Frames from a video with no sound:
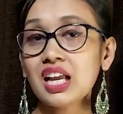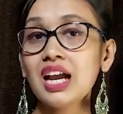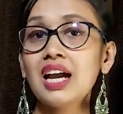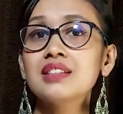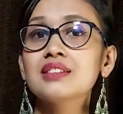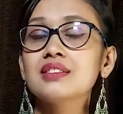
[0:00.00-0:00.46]

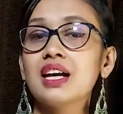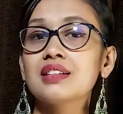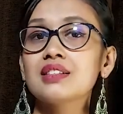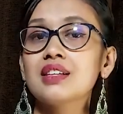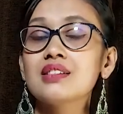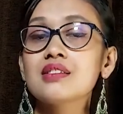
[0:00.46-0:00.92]
and
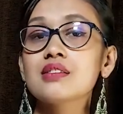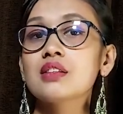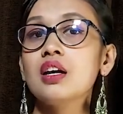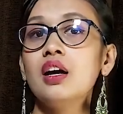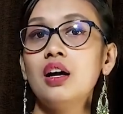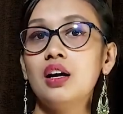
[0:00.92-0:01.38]
that gets
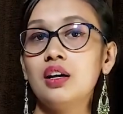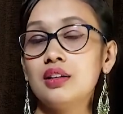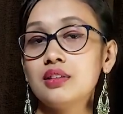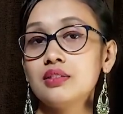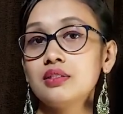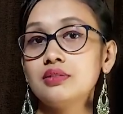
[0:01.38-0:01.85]

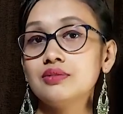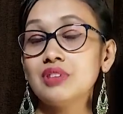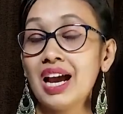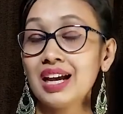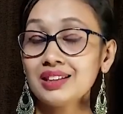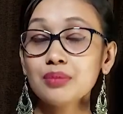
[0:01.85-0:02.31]

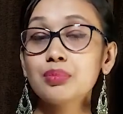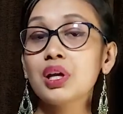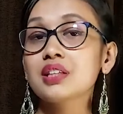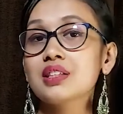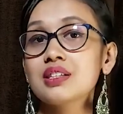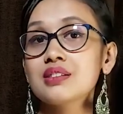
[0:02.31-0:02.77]
and the
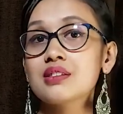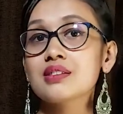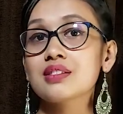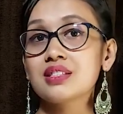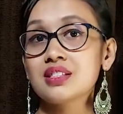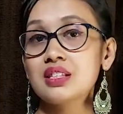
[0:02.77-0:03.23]
blood
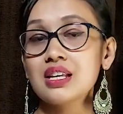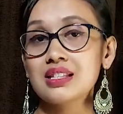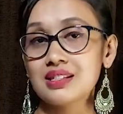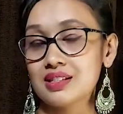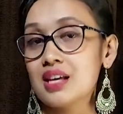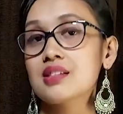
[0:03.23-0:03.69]
gets
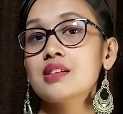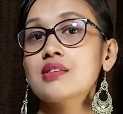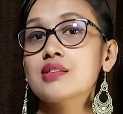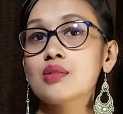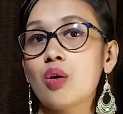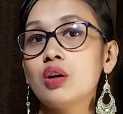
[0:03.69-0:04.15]

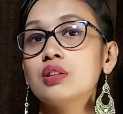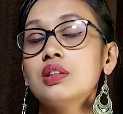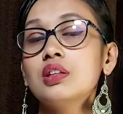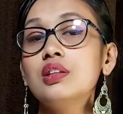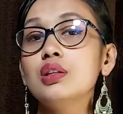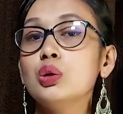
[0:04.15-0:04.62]
stasis on
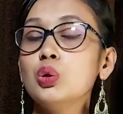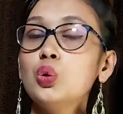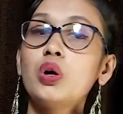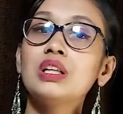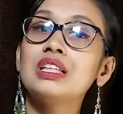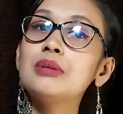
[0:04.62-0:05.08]
the
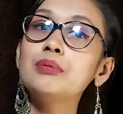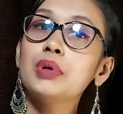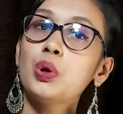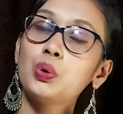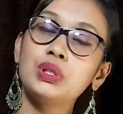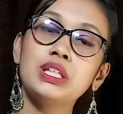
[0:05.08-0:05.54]
lower limb
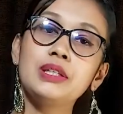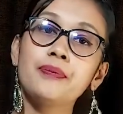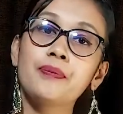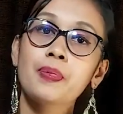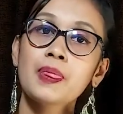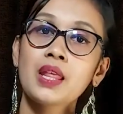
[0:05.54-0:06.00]

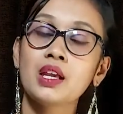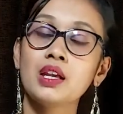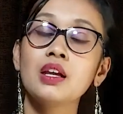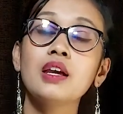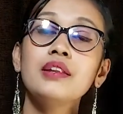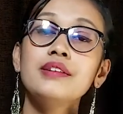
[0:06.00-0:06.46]
only.
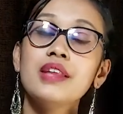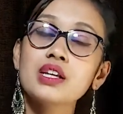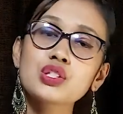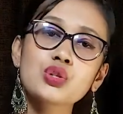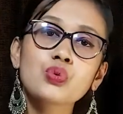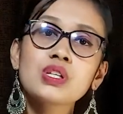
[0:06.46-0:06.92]

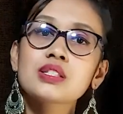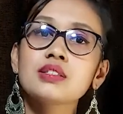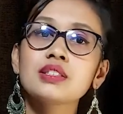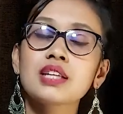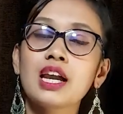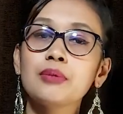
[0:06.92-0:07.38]
Next
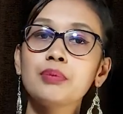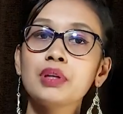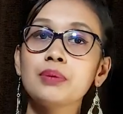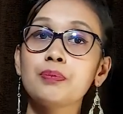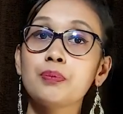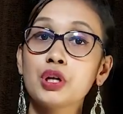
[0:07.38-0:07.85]
reason can
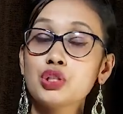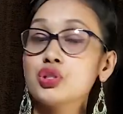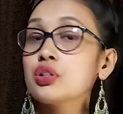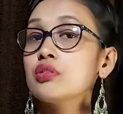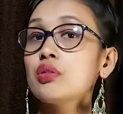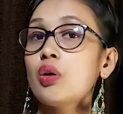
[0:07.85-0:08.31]
be
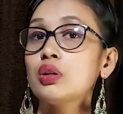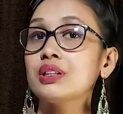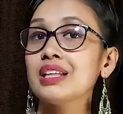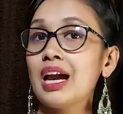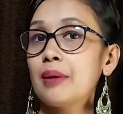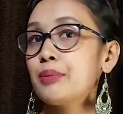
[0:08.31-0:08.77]
pressure on
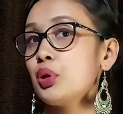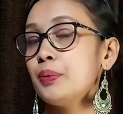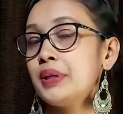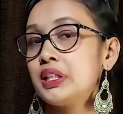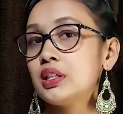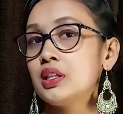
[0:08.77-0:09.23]
the
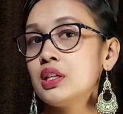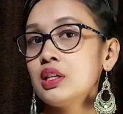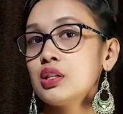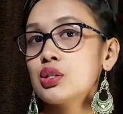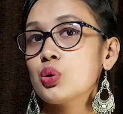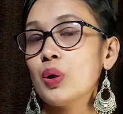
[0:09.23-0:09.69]
abdomen.
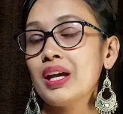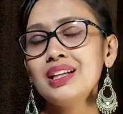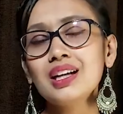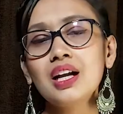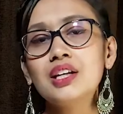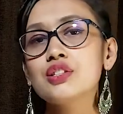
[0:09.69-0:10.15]
So
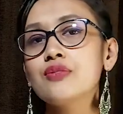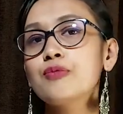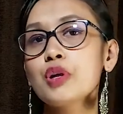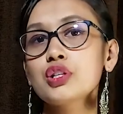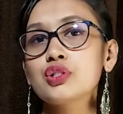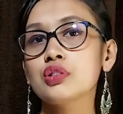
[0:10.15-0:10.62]
any kind of
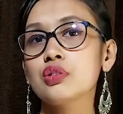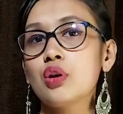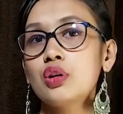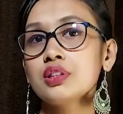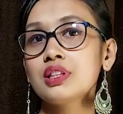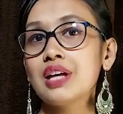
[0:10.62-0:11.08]
pressure
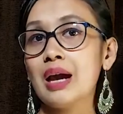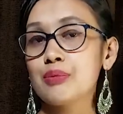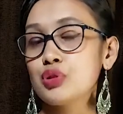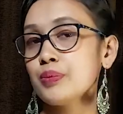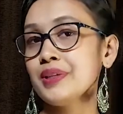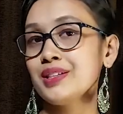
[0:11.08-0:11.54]
on the
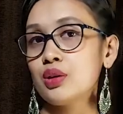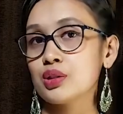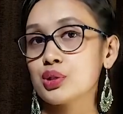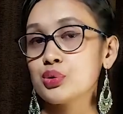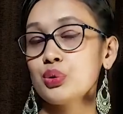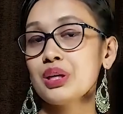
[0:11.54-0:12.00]
abdomen
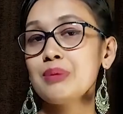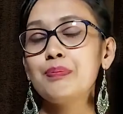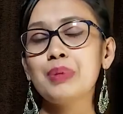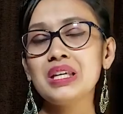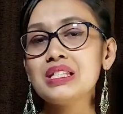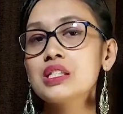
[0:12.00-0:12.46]
also
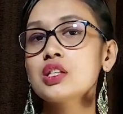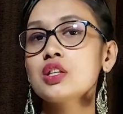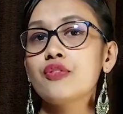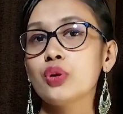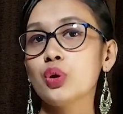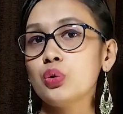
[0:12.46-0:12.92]
impedes the
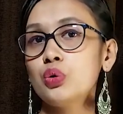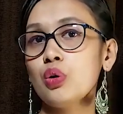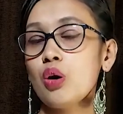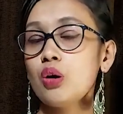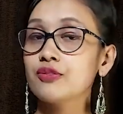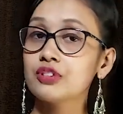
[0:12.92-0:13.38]
flow
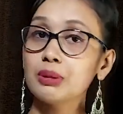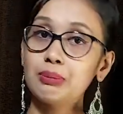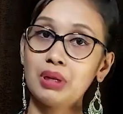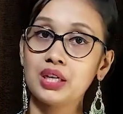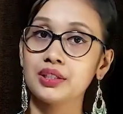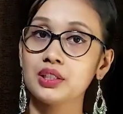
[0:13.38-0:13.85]
of the
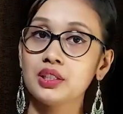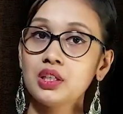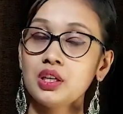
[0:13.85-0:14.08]
blood,